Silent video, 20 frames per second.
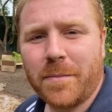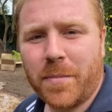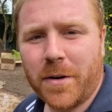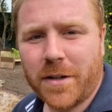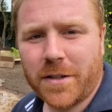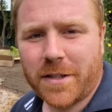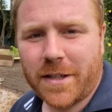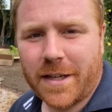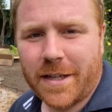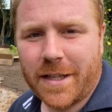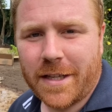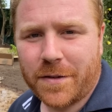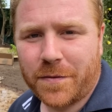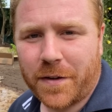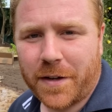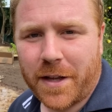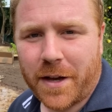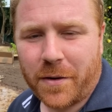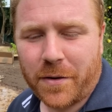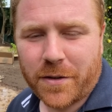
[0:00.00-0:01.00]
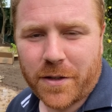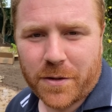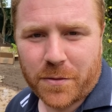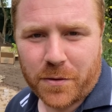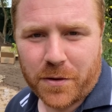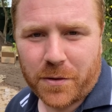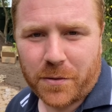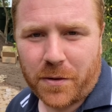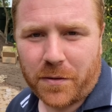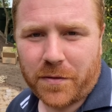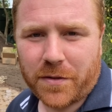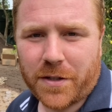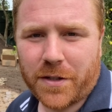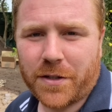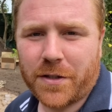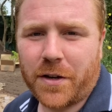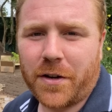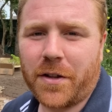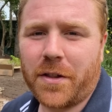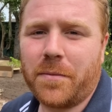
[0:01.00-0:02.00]
But in this video, I just want to obviously
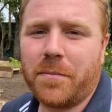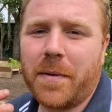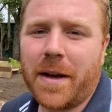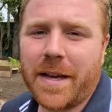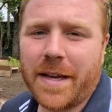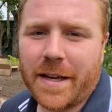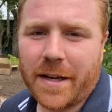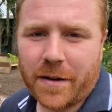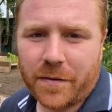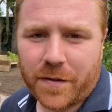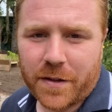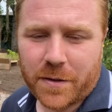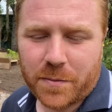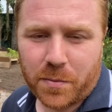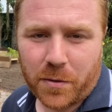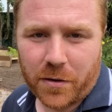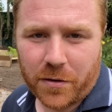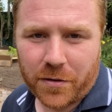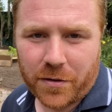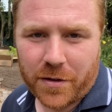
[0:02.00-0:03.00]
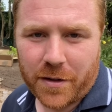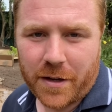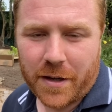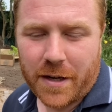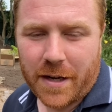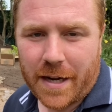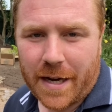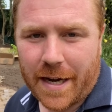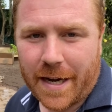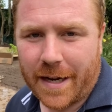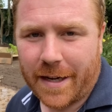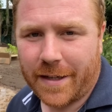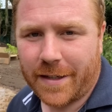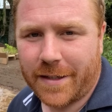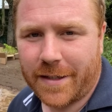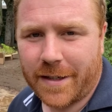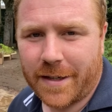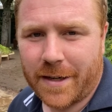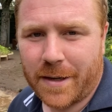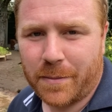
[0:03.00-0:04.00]
show you the making of this pond
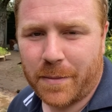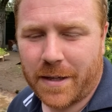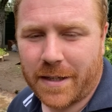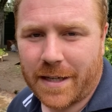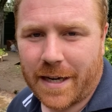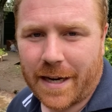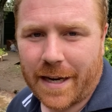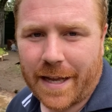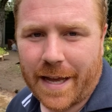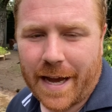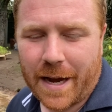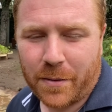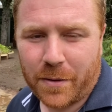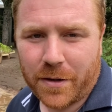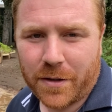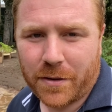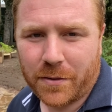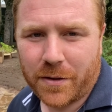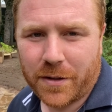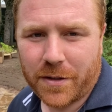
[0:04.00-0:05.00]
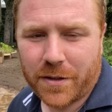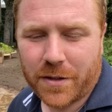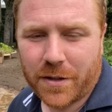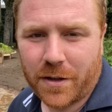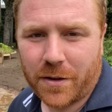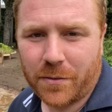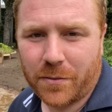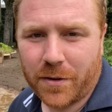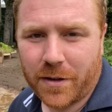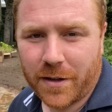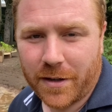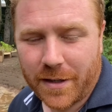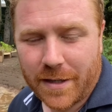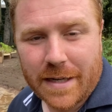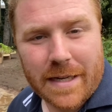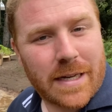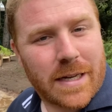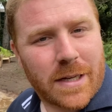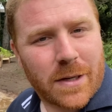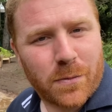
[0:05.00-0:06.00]
and exactly how I do it. So
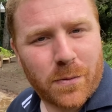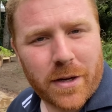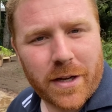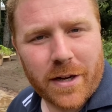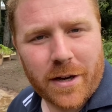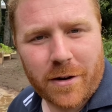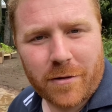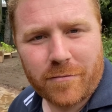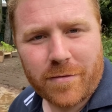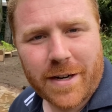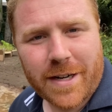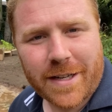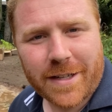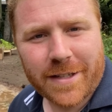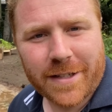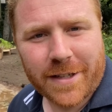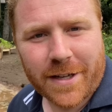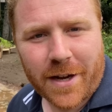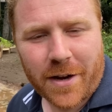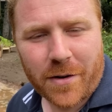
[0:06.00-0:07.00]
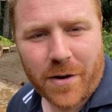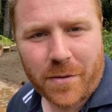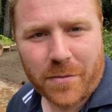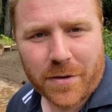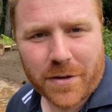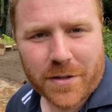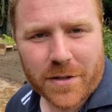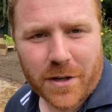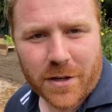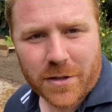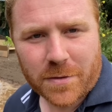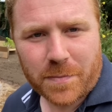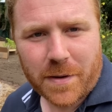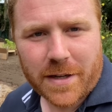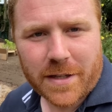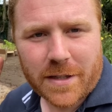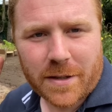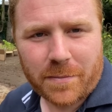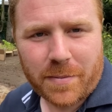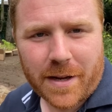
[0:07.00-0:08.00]
we are ready to go. I'm going to start
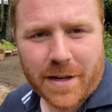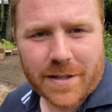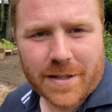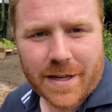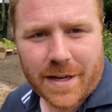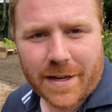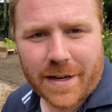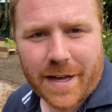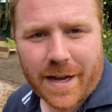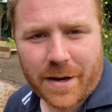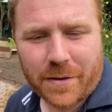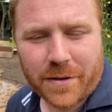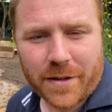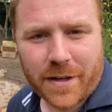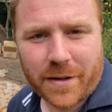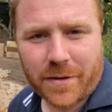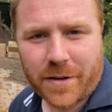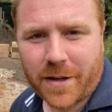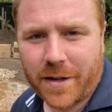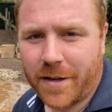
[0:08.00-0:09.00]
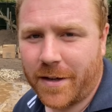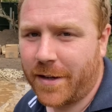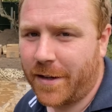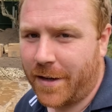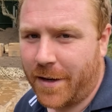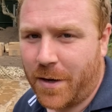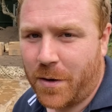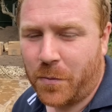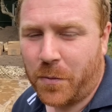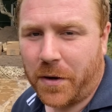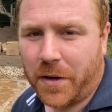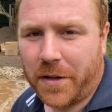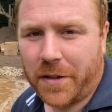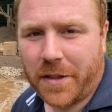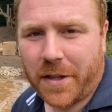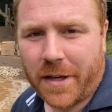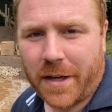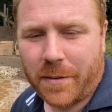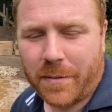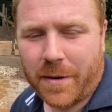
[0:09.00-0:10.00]
spacing the plants out now, and then we can
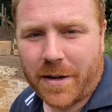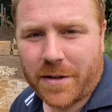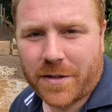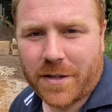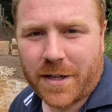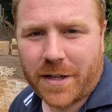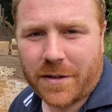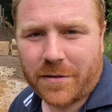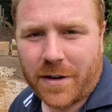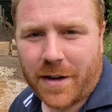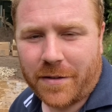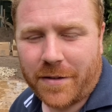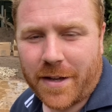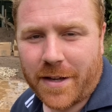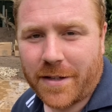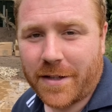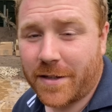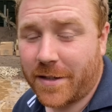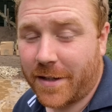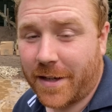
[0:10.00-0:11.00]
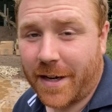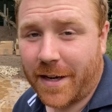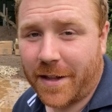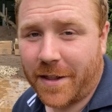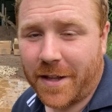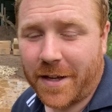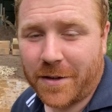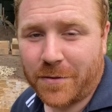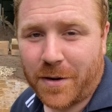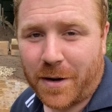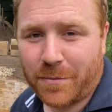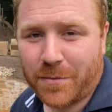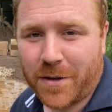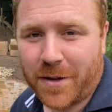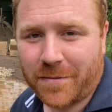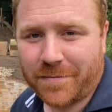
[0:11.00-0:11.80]
think about seeding around the edges and getting things wrapped